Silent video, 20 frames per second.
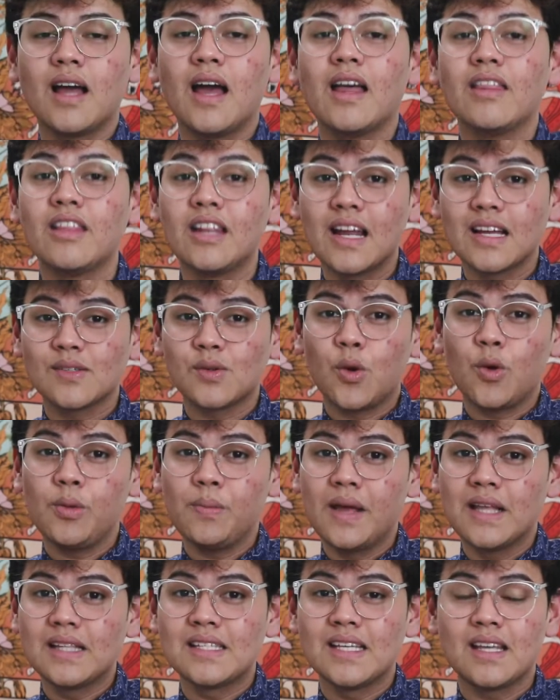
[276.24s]
And the next oil
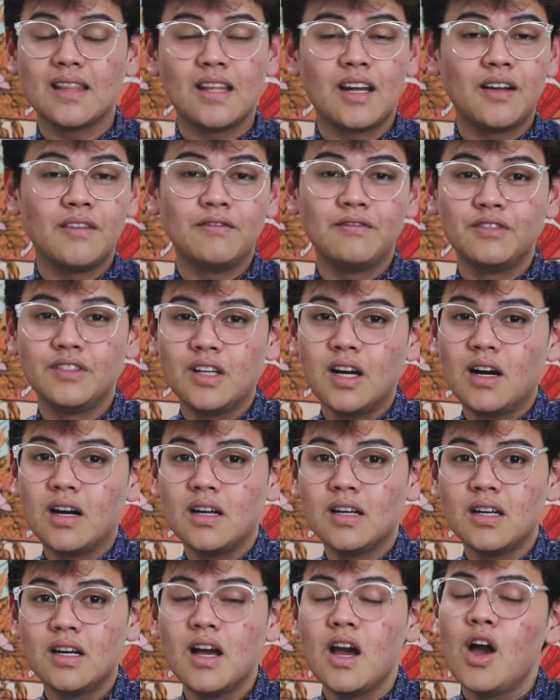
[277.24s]
painting that I've
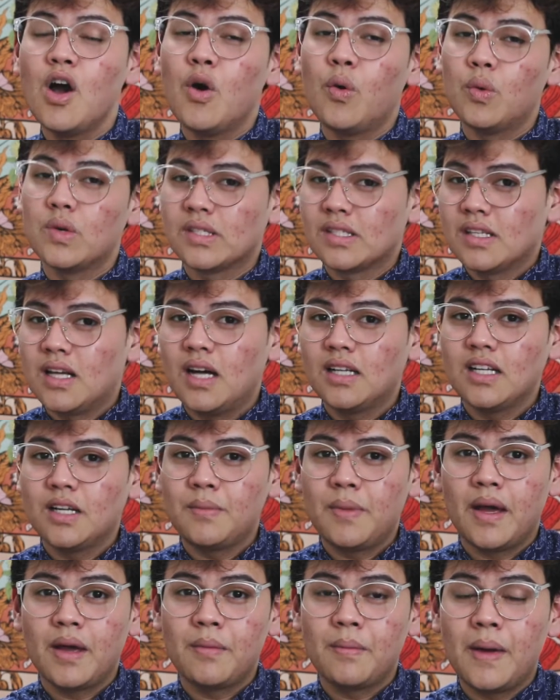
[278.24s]
done was not in
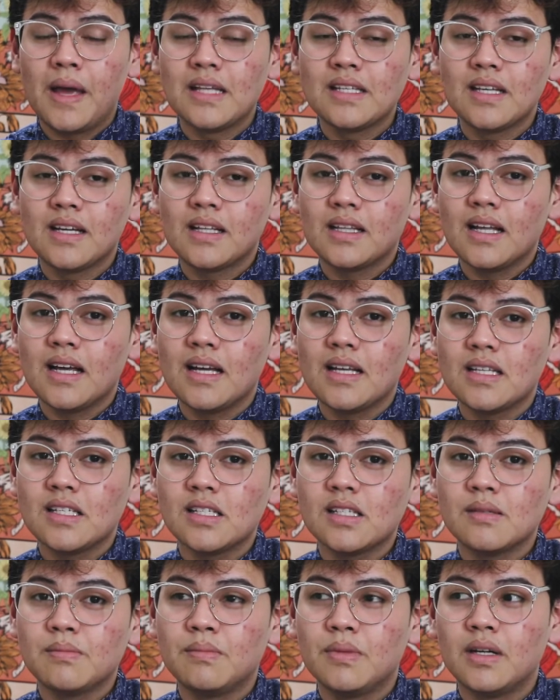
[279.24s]
my painting
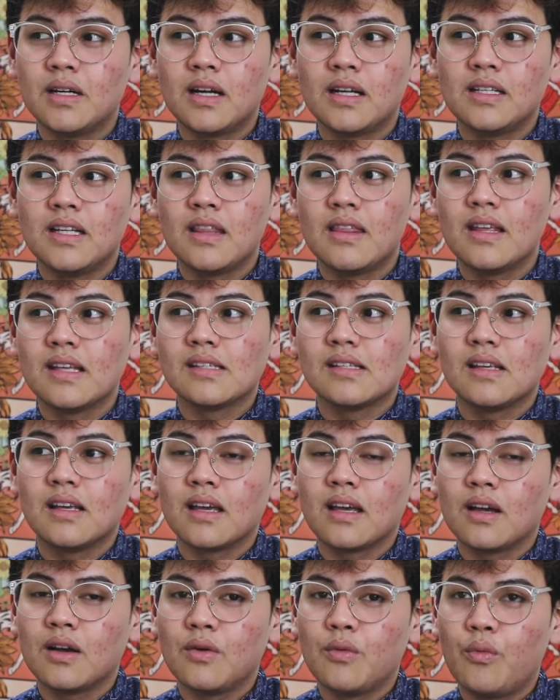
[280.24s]
class, but I did this
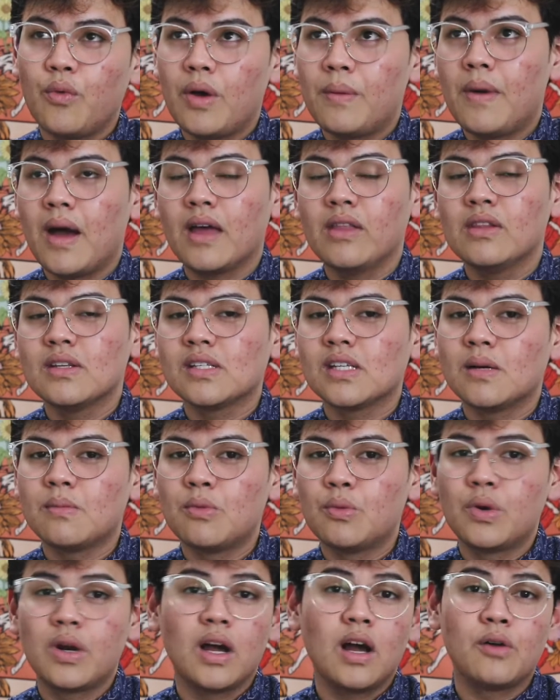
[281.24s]
like way back in the summer
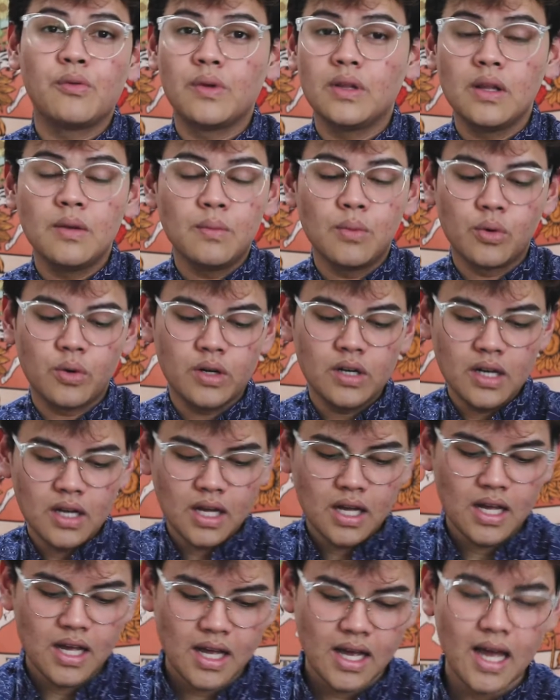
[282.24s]
when I got really bored.
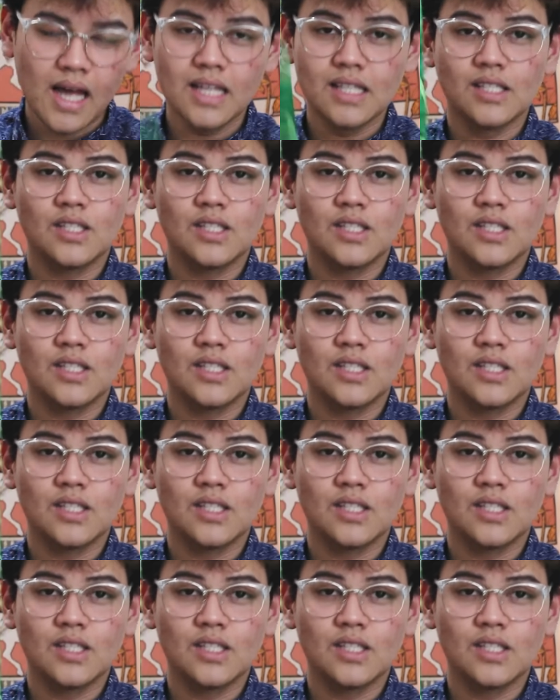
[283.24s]
And